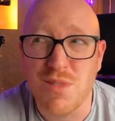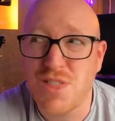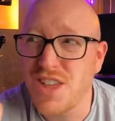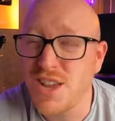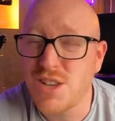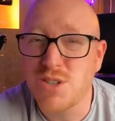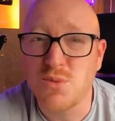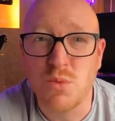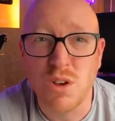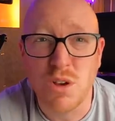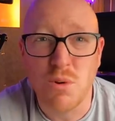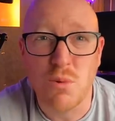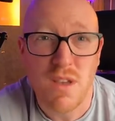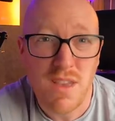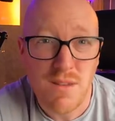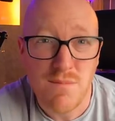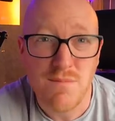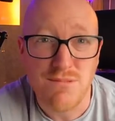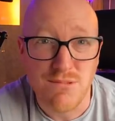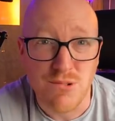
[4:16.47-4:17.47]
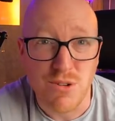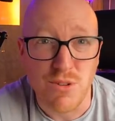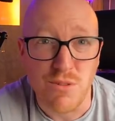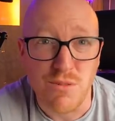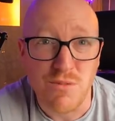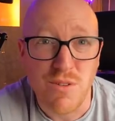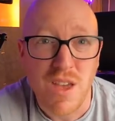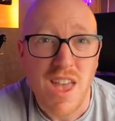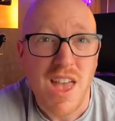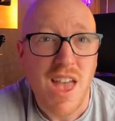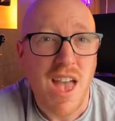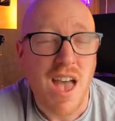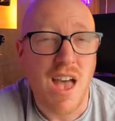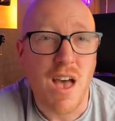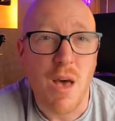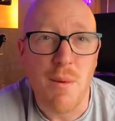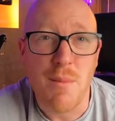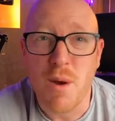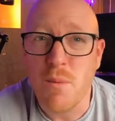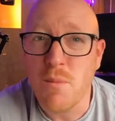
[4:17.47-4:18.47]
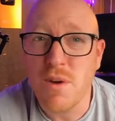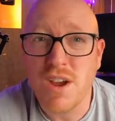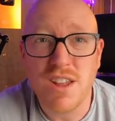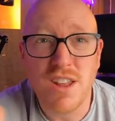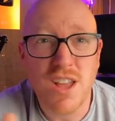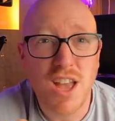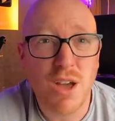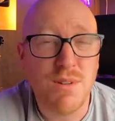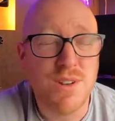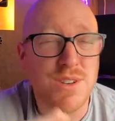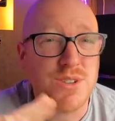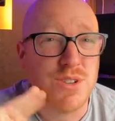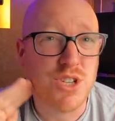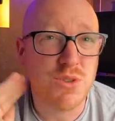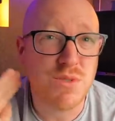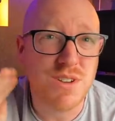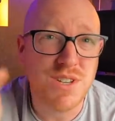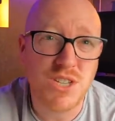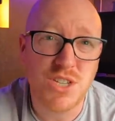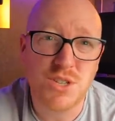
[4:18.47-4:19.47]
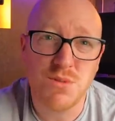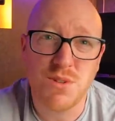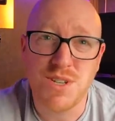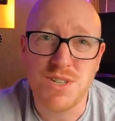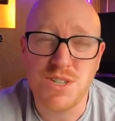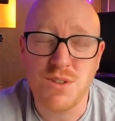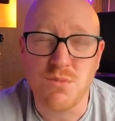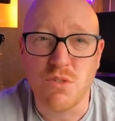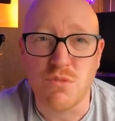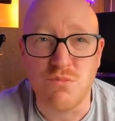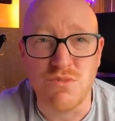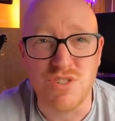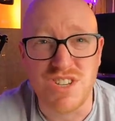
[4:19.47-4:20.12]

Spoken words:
Things will improve, and we're going to go into 2021,